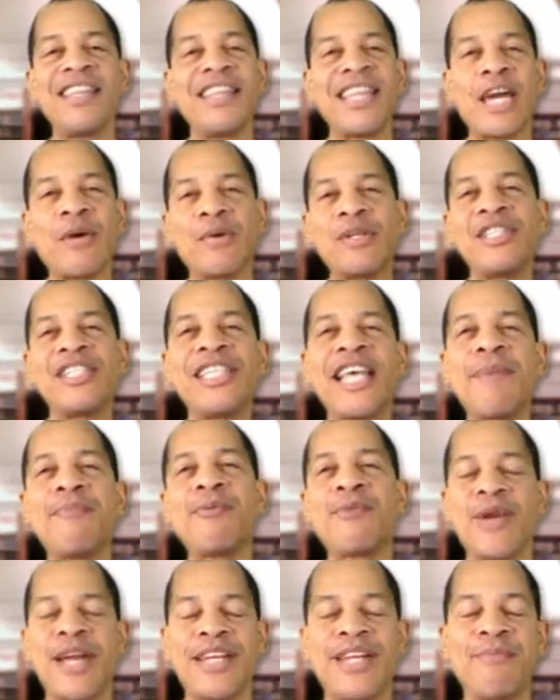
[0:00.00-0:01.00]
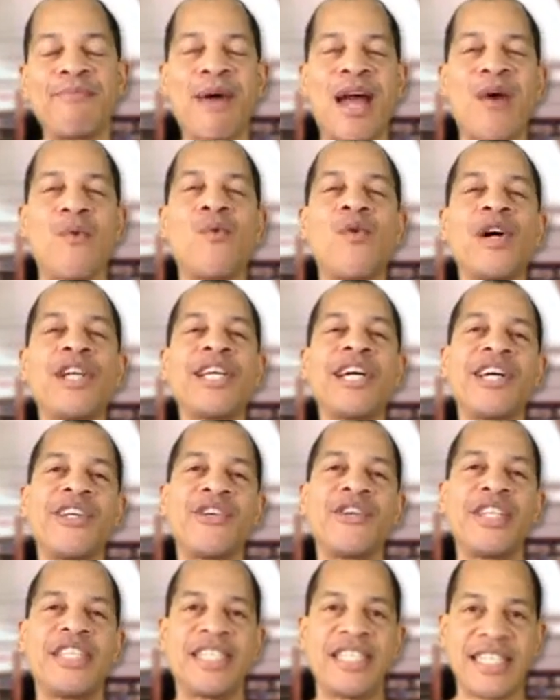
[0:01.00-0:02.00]
They were separated by
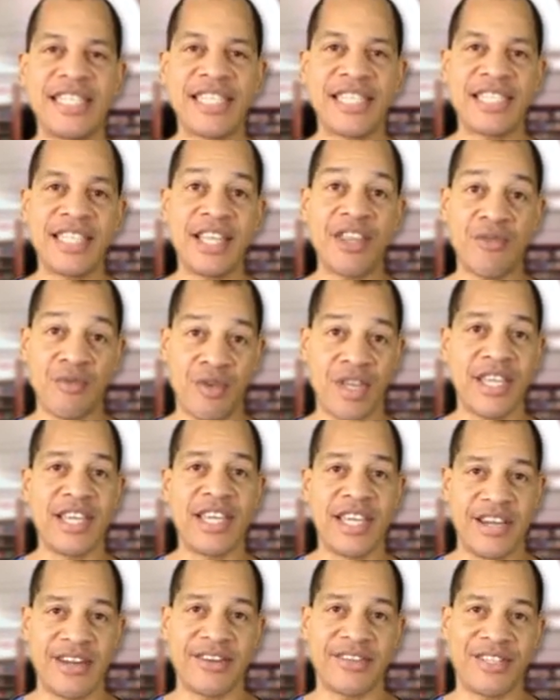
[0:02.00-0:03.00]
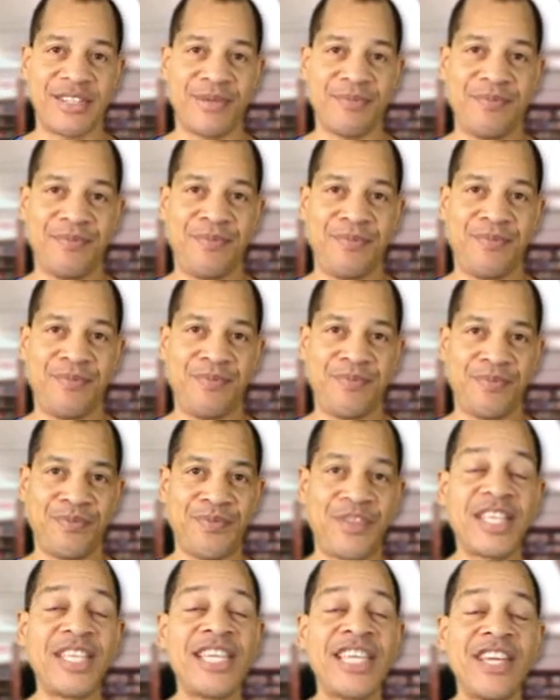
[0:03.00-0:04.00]
163 years.
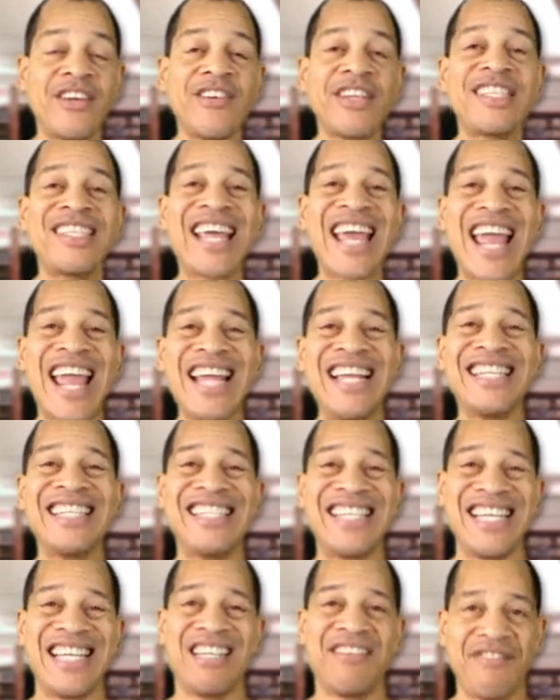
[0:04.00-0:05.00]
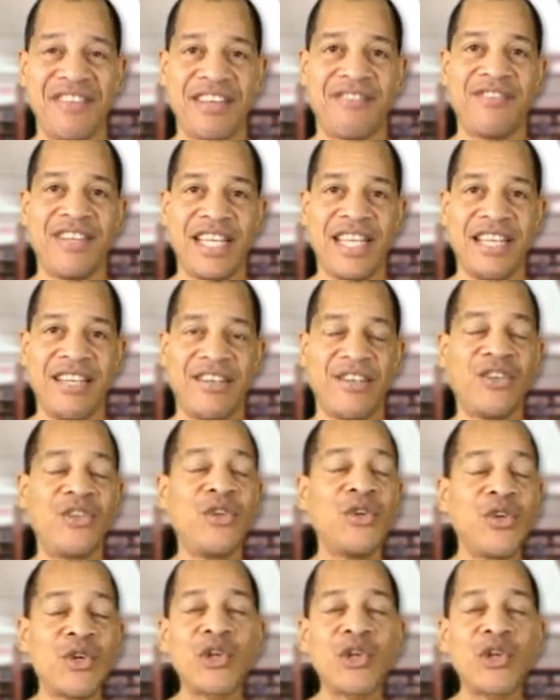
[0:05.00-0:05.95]
The year is 1850, New